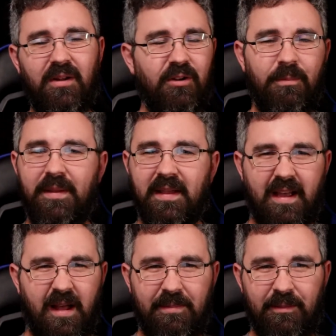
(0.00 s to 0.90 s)
Don't be the
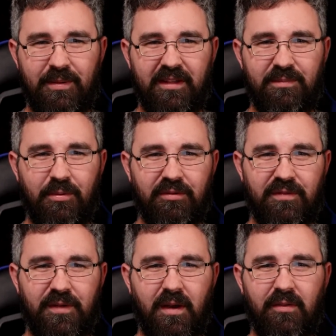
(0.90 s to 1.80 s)
copy and paste portrait
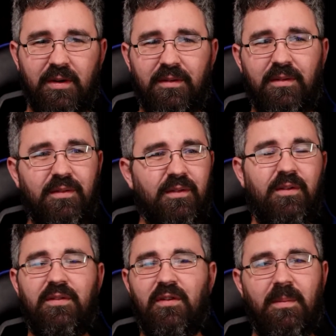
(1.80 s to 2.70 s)
photographer, because there's
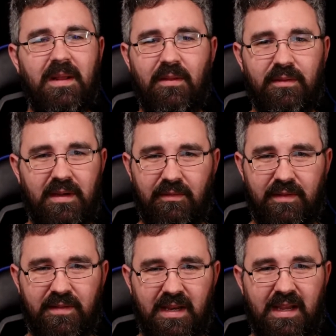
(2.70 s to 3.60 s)
so many of those in every
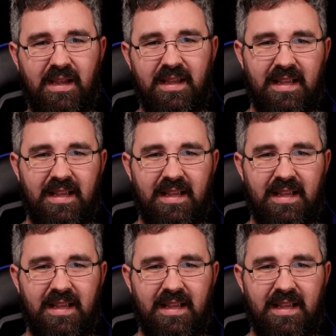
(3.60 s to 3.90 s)
city.